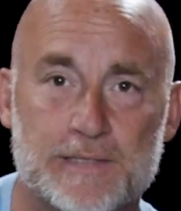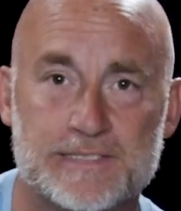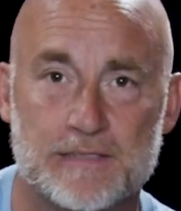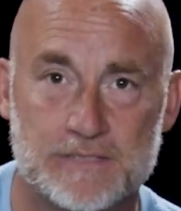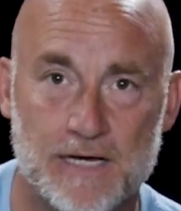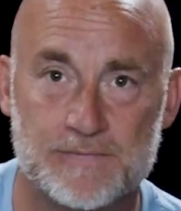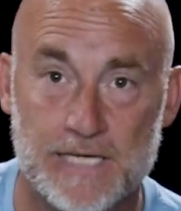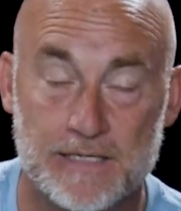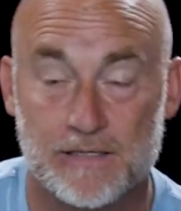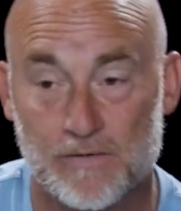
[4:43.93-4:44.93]
but sometimes
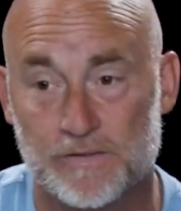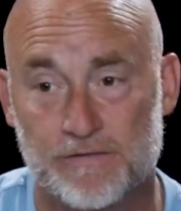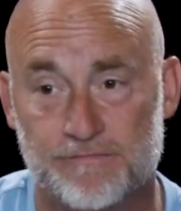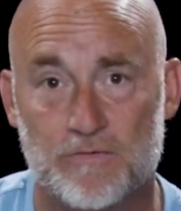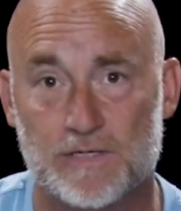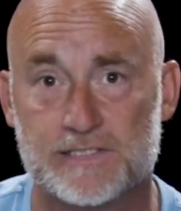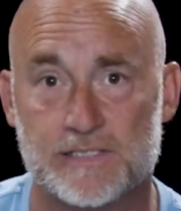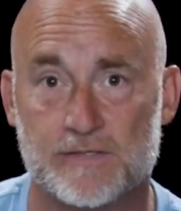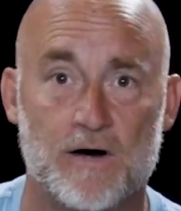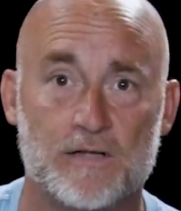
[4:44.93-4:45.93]
I can get really
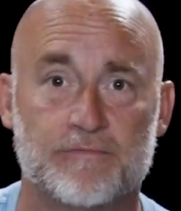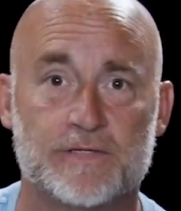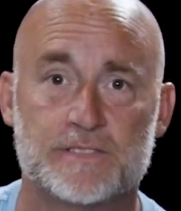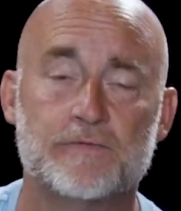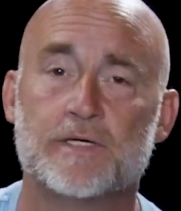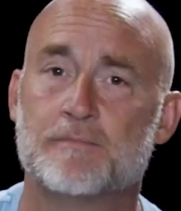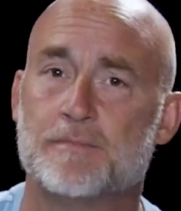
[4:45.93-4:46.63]
focused on all of the doing,